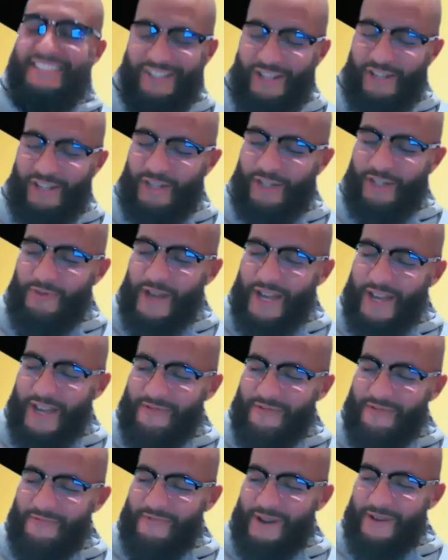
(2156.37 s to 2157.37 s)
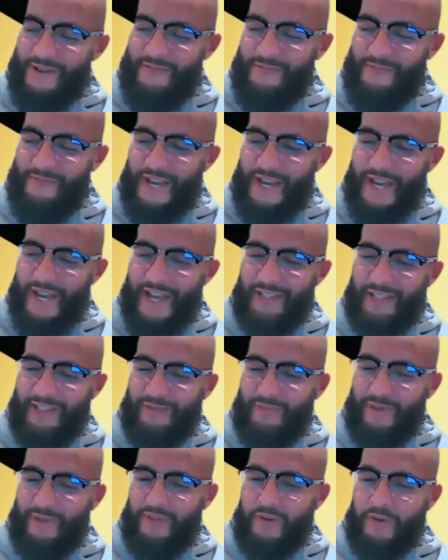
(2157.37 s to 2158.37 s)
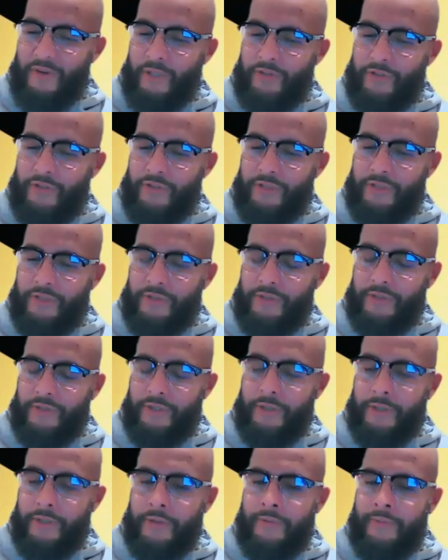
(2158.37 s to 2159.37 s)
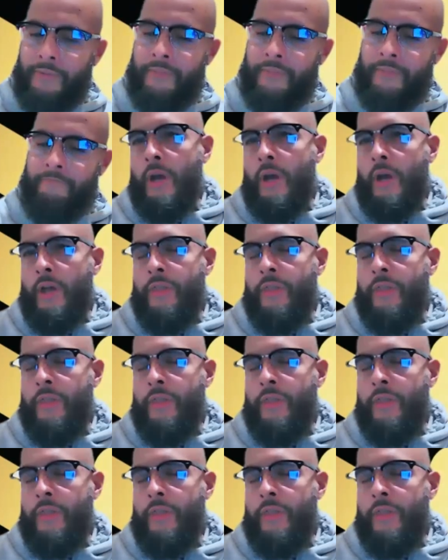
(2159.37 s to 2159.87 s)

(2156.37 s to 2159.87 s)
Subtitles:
just by asking me the question. I